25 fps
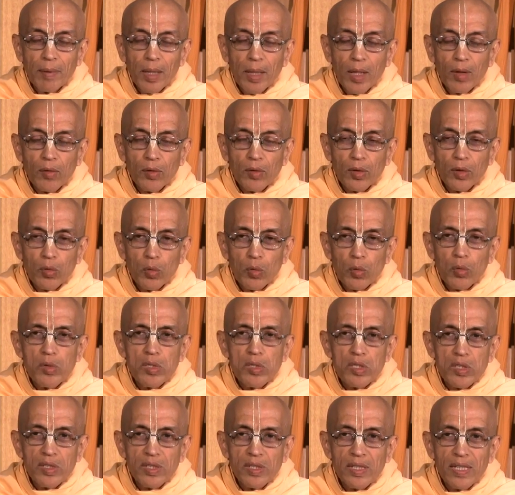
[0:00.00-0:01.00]
about
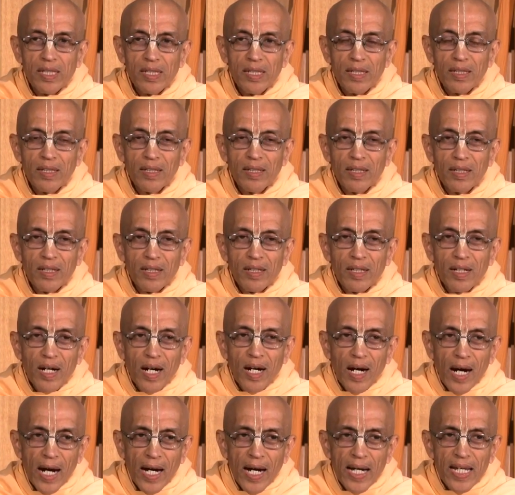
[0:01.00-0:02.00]
who is the
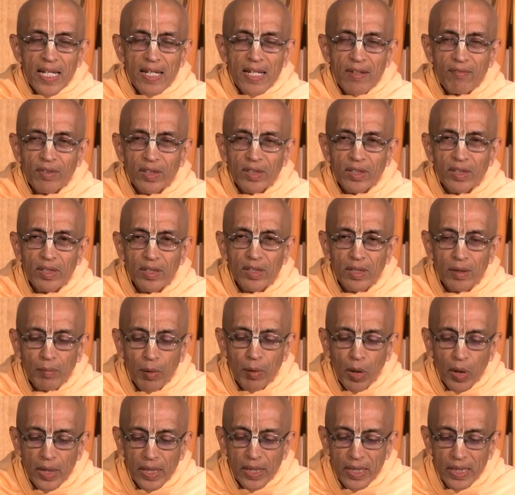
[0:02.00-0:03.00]
I within the
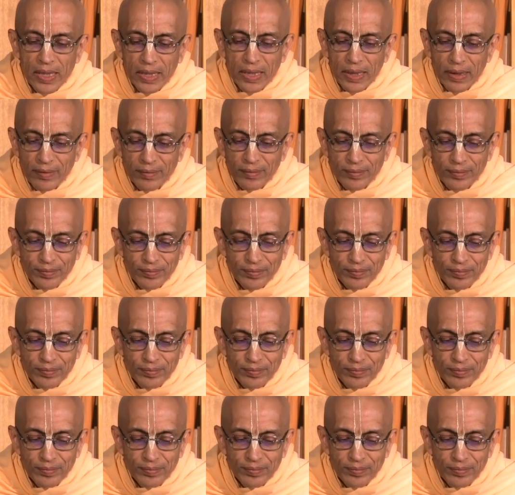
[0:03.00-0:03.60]
body.